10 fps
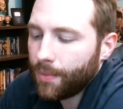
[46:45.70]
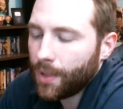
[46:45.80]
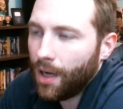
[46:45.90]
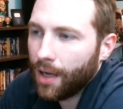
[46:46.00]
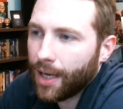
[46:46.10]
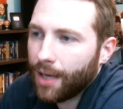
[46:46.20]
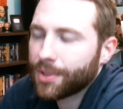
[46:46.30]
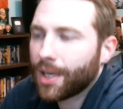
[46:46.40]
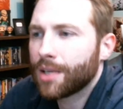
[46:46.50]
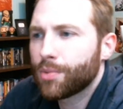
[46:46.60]
Again, it was
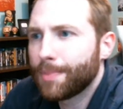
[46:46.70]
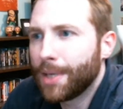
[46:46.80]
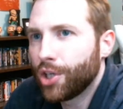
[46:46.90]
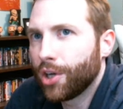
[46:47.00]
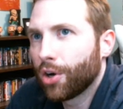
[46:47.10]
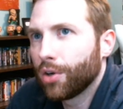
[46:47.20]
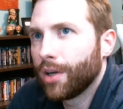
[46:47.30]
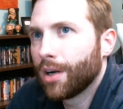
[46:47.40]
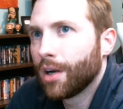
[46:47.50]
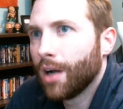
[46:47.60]
like I was mentioning
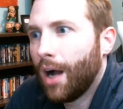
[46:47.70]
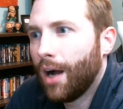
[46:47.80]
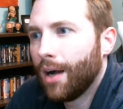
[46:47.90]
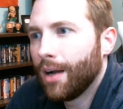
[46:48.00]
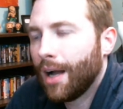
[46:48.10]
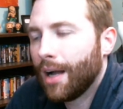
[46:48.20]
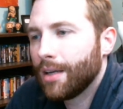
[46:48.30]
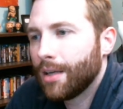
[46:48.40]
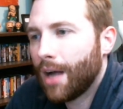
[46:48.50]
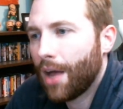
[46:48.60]
earlier. I
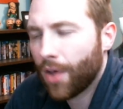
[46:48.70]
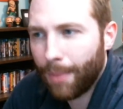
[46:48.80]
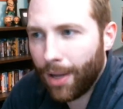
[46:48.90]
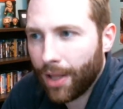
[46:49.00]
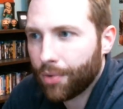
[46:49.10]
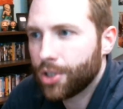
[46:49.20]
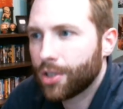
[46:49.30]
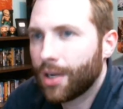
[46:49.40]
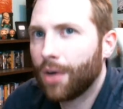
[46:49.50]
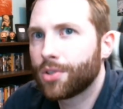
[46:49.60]
thought about like
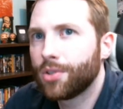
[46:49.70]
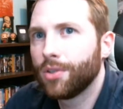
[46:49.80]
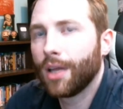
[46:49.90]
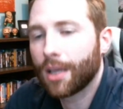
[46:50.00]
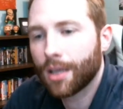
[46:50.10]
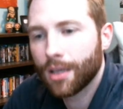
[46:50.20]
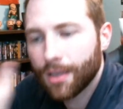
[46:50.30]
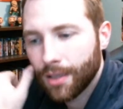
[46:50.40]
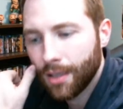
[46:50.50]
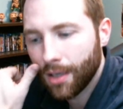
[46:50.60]
reaching out to like,
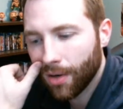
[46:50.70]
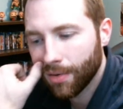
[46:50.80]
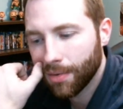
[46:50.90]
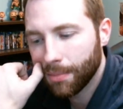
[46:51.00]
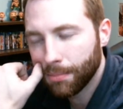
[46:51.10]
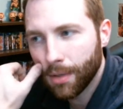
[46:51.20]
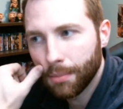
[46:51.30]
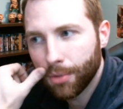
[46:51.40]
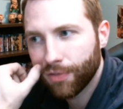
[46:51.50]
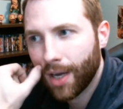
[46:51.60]
you know,
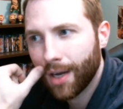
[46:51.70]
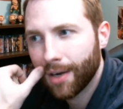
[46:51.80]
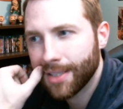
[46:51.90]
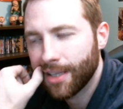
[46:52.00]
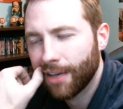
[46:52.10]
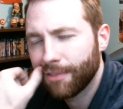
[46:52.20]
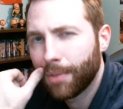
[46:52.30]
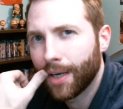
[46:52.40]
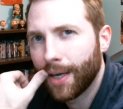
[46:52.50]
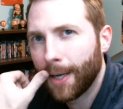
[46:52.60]
Boofire and stuff,
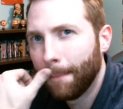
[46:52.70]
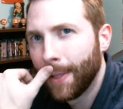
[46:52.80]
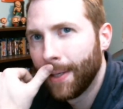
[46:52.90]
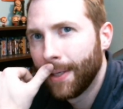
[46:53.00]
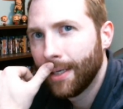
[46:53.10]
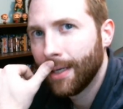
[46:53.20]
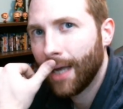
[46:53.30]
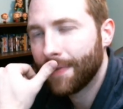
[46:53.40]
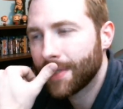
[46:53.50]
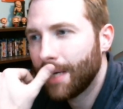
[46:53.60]
but
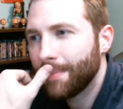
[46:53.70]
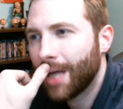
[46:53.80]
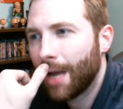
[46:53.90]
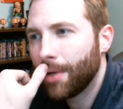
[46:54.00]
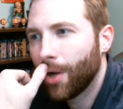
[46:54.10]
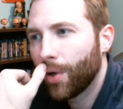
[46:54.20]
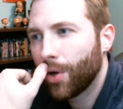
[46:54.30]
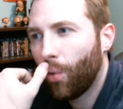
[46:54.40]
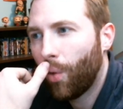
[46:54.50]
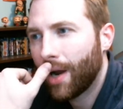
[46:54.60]
at the same time, you know, I
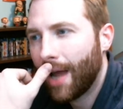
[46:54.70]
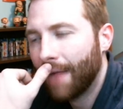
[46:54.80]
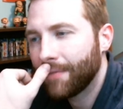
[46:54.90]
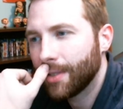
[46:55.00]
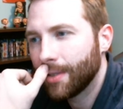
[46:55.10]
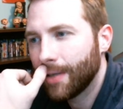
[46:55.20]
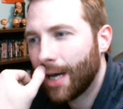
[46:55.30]
don't want to have to.